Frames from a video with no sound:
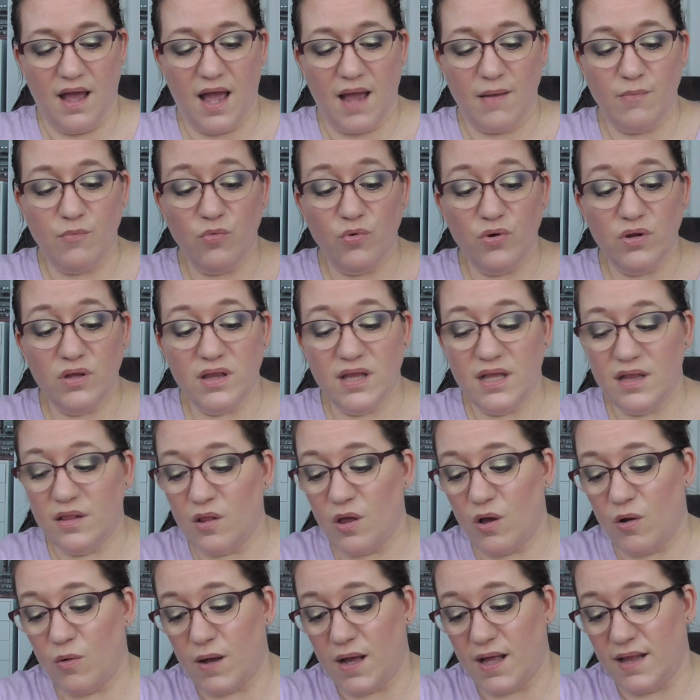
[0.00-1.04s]
I'm really
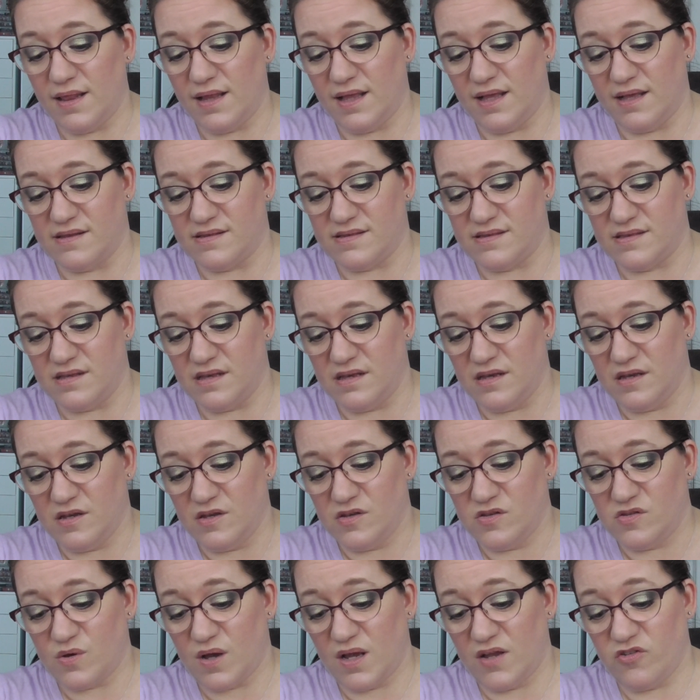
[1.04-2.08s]
low on this,
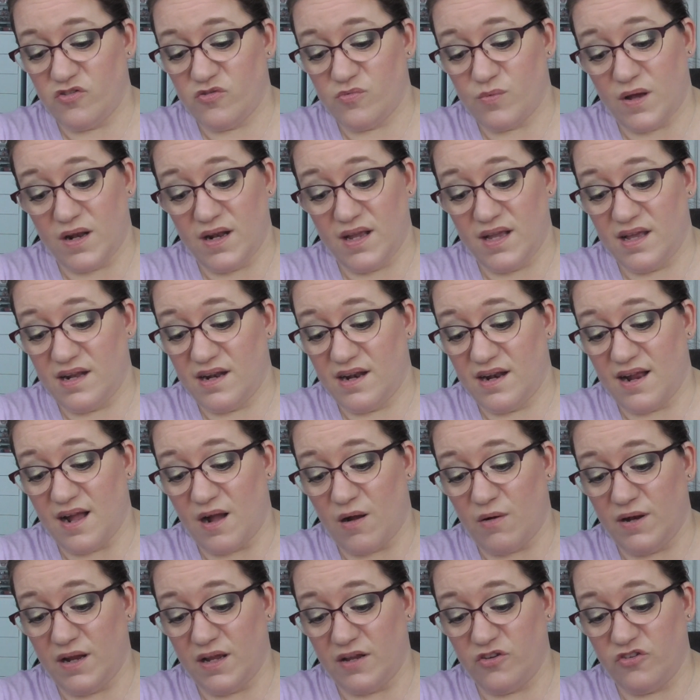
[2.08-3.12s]
so I just want to get it
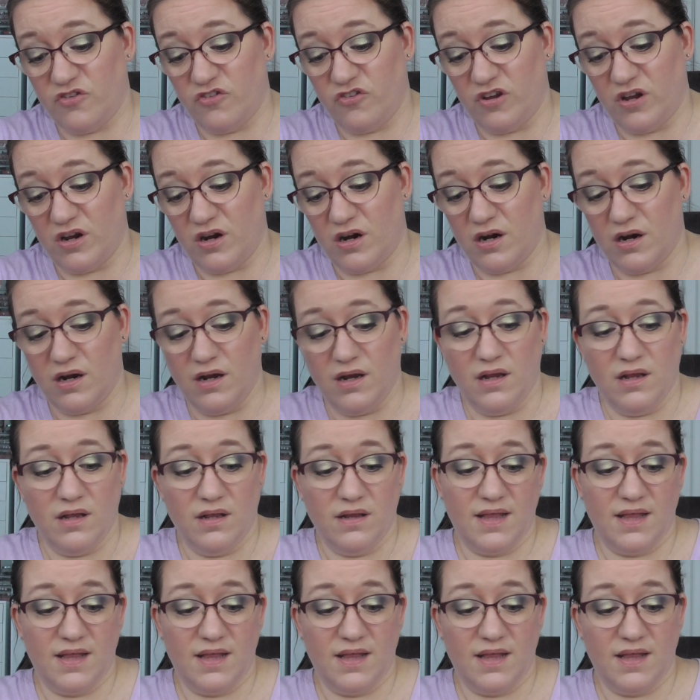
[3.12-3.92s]
out next year.